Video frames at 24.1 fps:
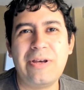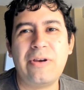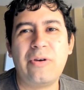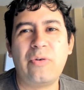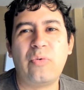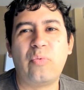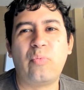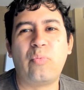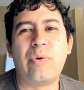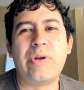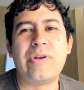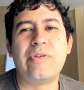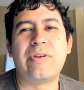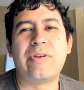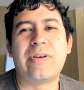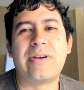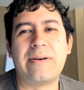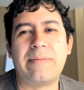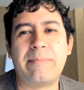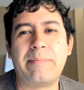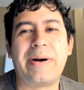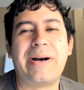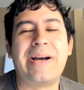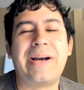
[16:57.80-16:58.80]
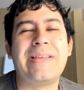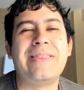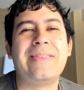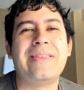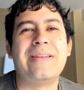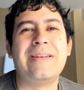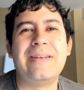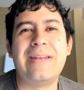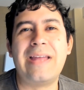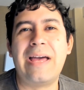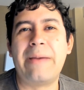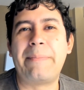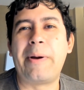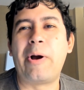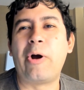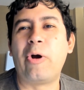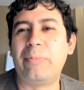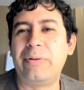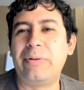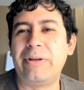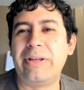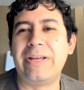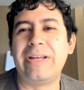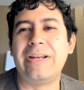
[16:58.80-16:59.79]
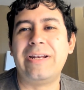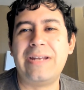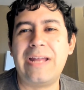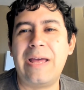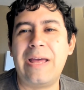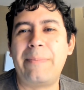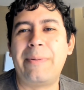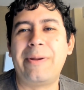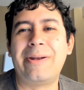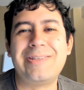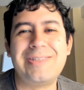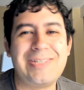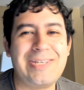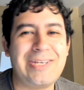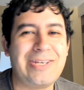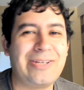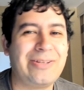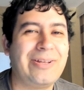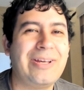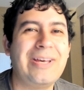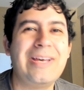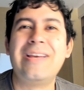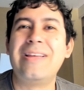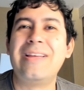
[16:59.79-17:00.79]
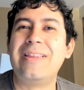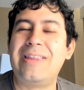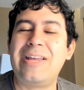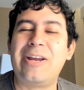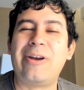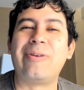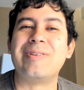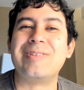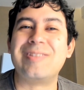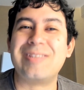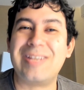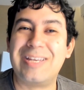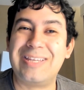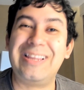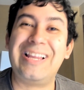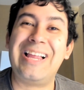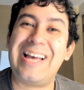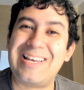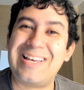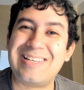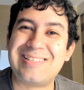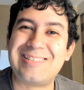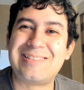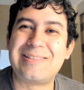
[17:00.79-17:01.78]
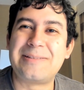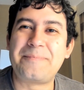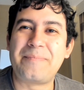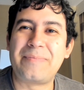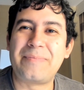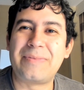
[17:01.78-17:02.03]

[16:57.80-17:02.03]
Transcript: When you combine the net power play and net penalty kill, they are dead last.